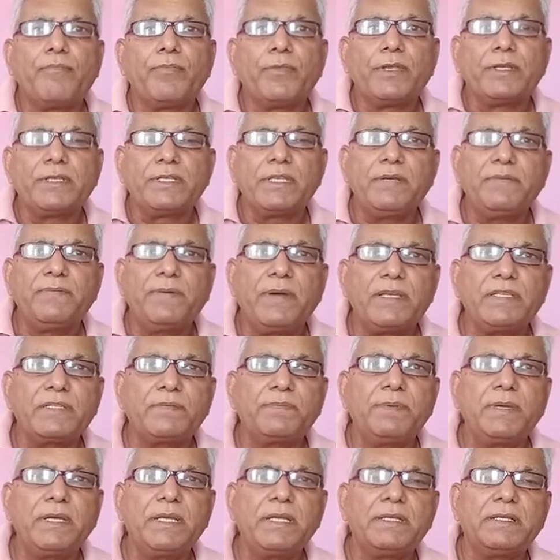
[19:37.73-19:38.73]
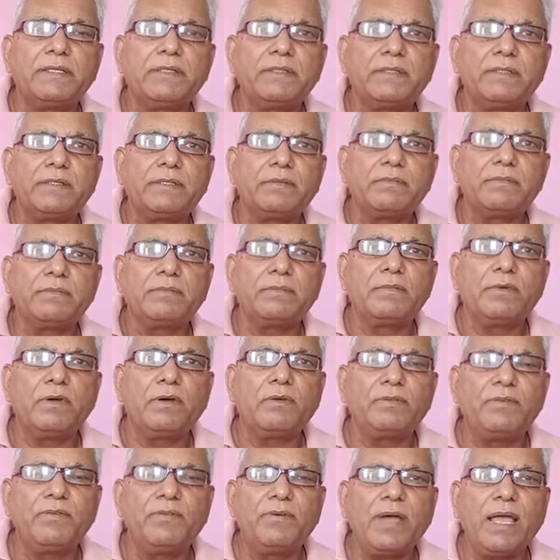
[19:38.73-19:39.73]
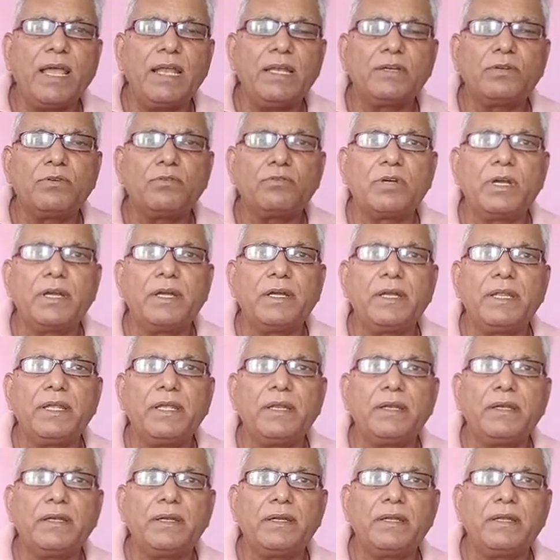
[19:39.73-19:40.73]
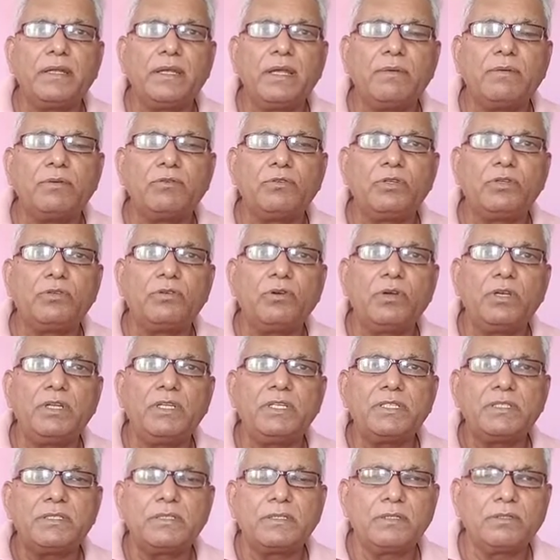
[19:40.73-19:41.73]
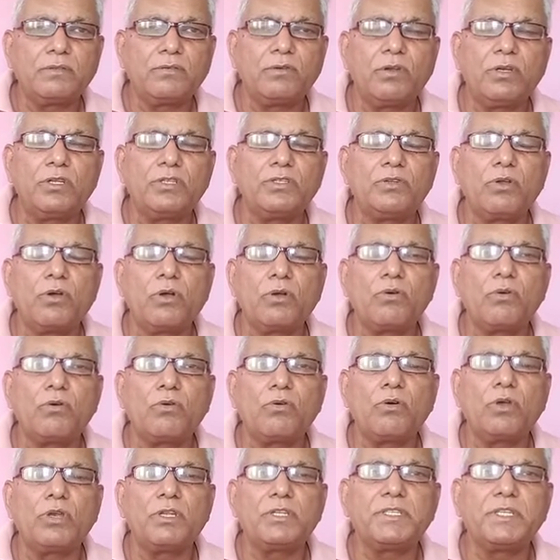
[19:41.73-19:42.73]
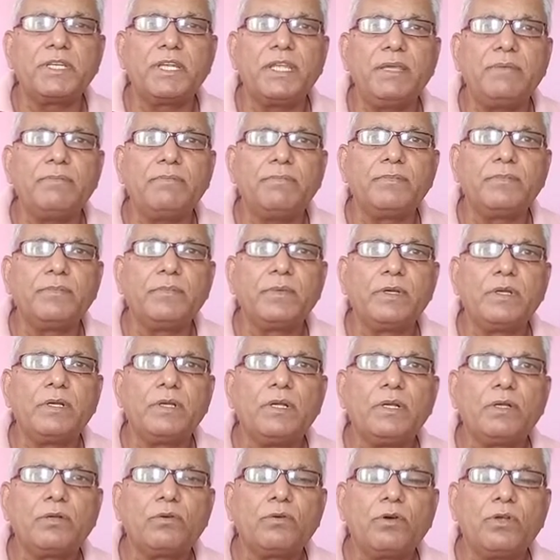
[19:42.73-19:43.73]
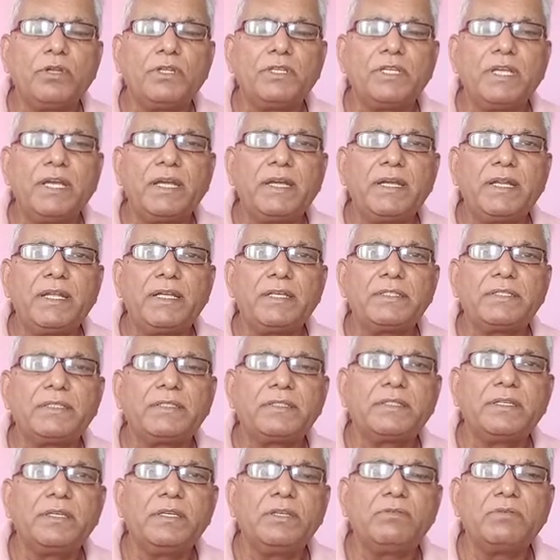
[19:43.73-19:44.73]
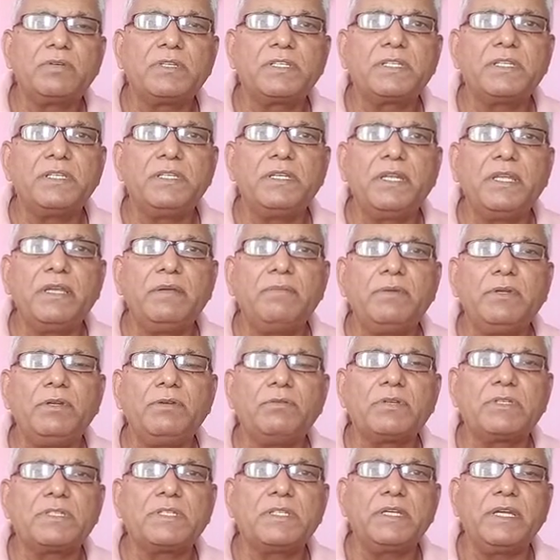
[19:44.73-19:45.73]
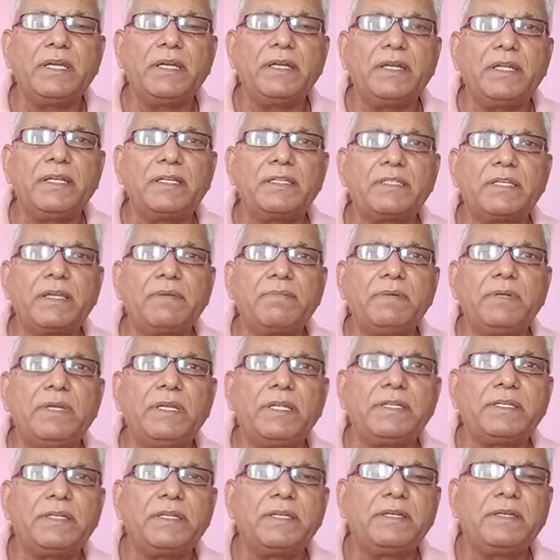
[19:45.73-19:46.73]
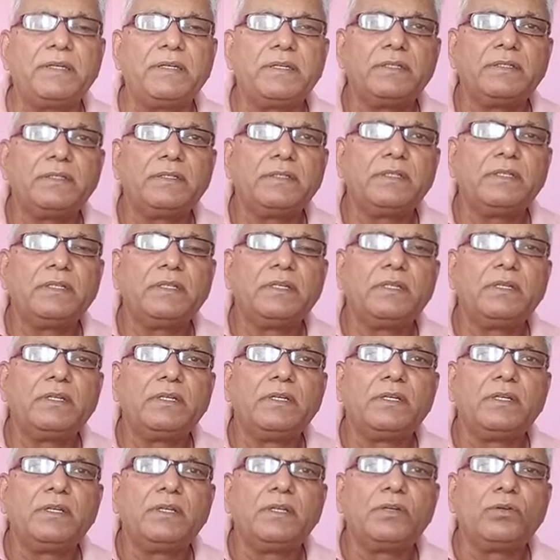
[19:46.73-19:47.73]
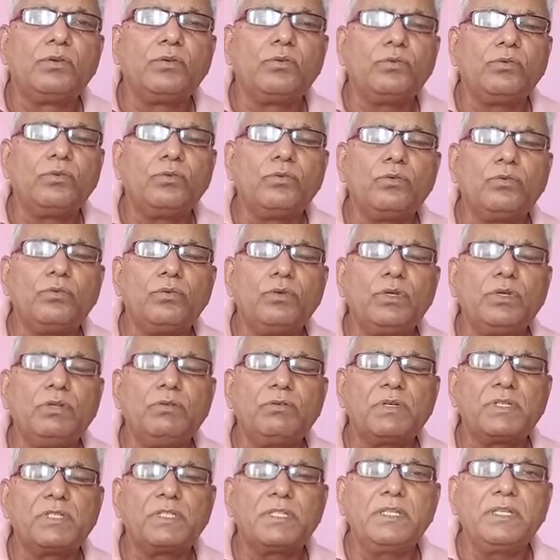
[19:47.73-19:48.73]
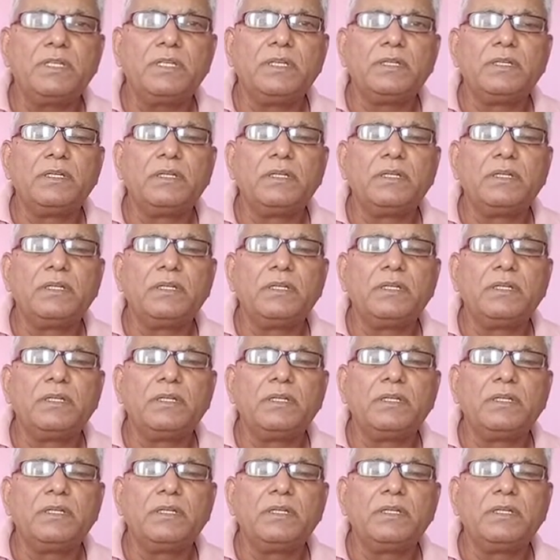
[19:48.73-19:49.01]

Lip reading: See, first page of the file to contain about the college logo, college name, college address, university name, university address, affiliated to university.